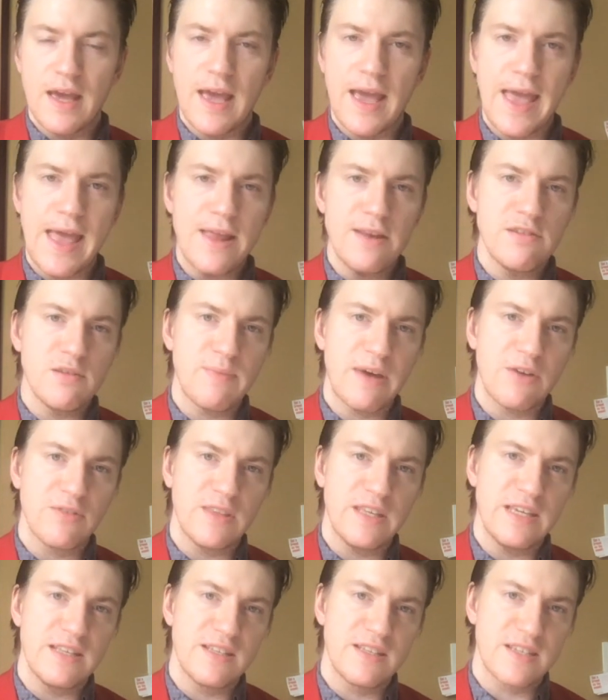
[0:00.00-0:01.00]
and about
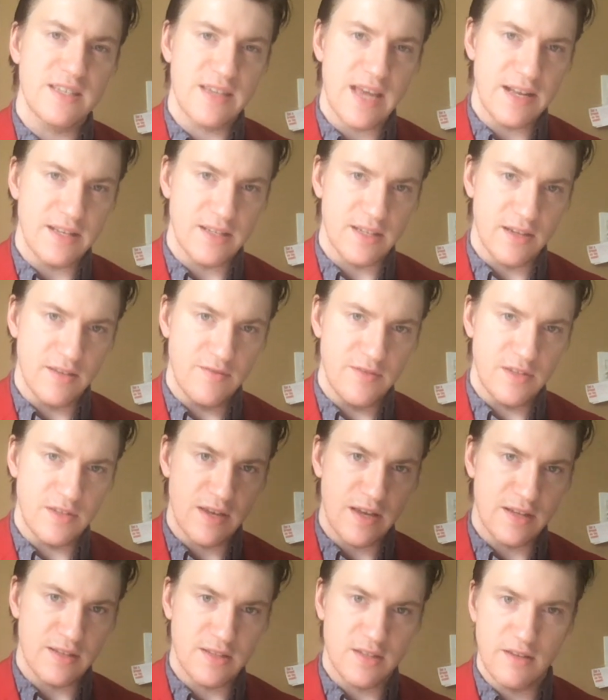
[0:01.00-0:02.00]
the incentives
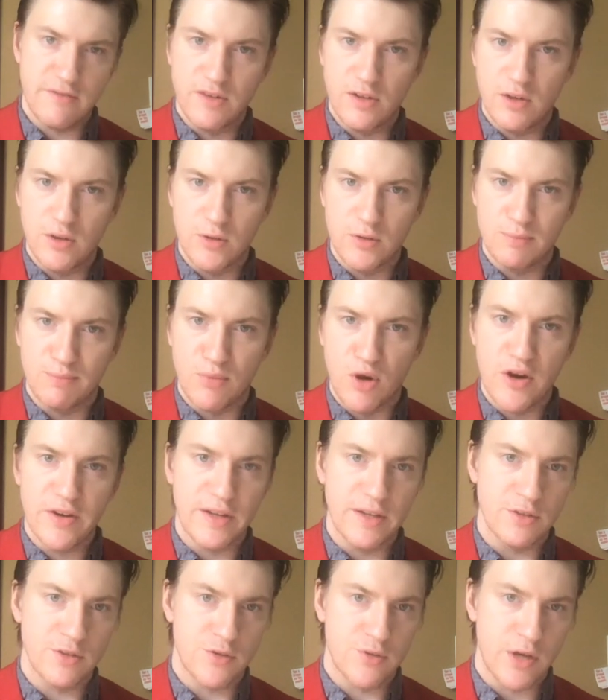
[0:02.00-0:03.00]
and difficult
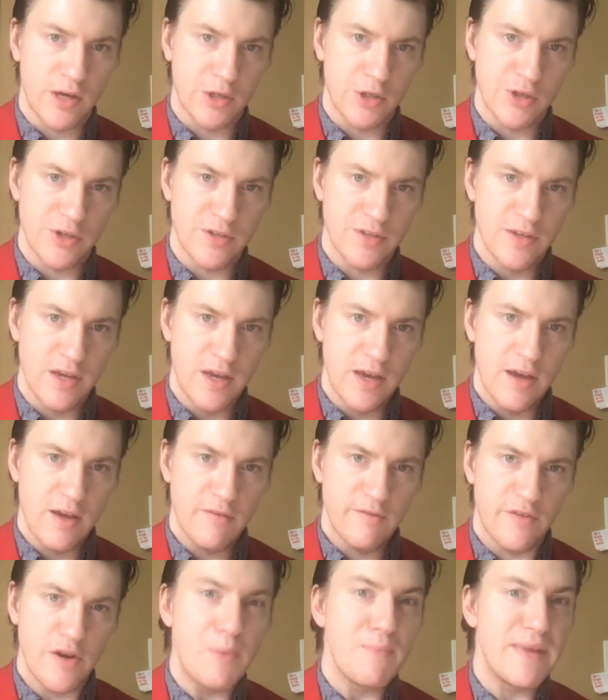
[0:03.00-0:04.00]
market structures
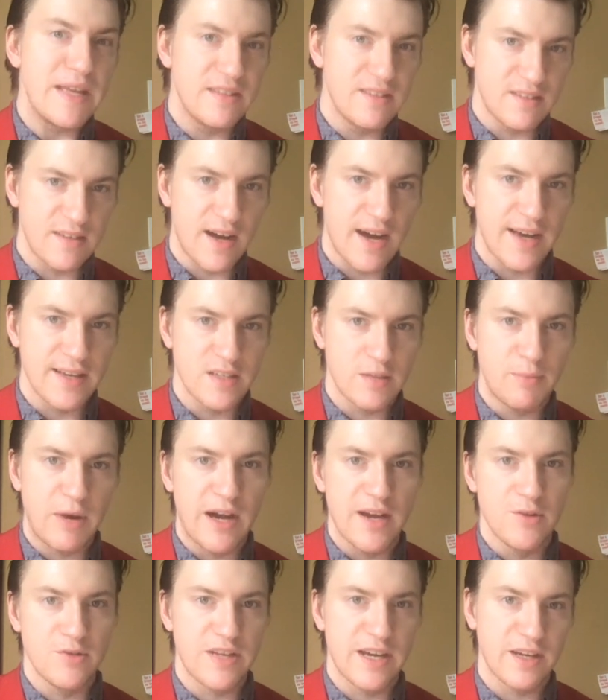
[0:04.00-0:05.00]
for a mid sized
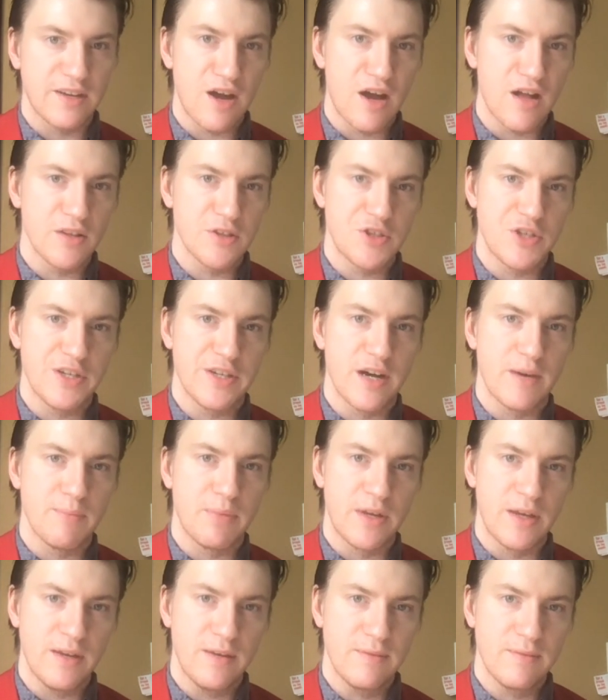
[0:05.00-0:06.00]
biotechnology
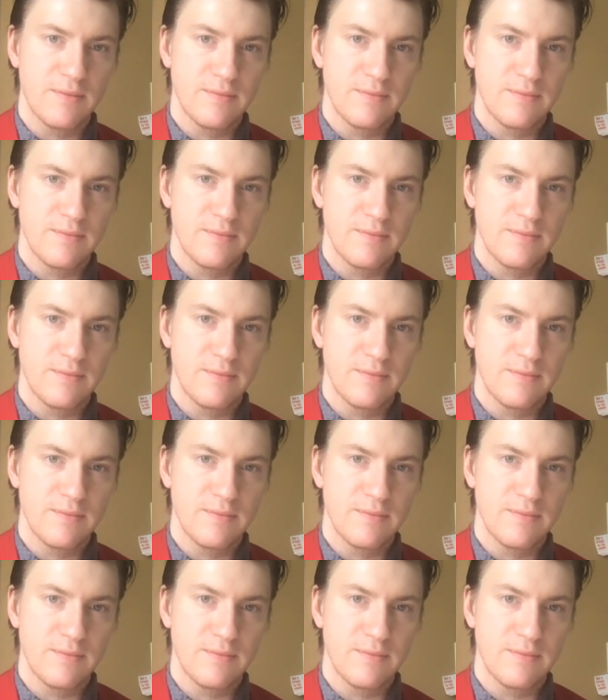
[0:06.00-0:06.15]
company.